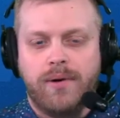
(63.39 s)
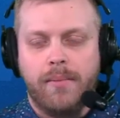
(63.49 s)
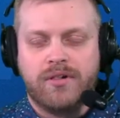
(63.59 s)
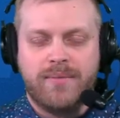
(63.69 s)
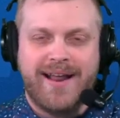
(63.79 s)

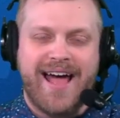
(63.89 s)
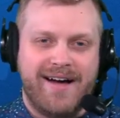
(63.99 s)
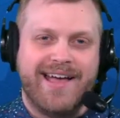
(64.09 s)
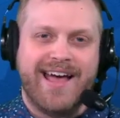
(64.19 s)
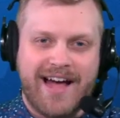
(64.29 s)
publicly about
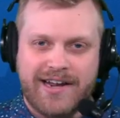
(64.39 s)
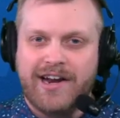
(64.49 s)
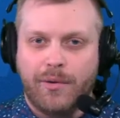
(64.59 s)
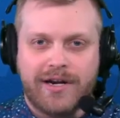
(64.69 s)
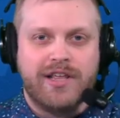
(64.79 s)
how,
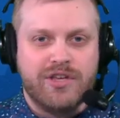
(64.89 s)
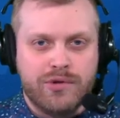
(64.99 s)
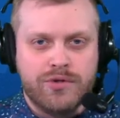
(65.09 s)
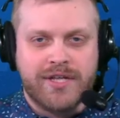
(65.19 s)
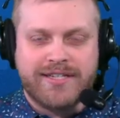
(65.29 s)
we're going to
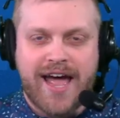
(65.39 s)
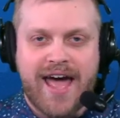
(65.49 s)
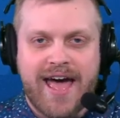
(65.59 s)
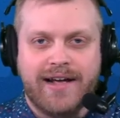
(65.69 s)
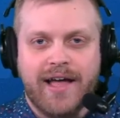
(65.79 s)
use the
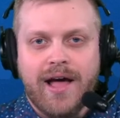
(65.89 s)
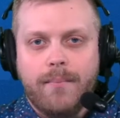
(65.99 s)
tag.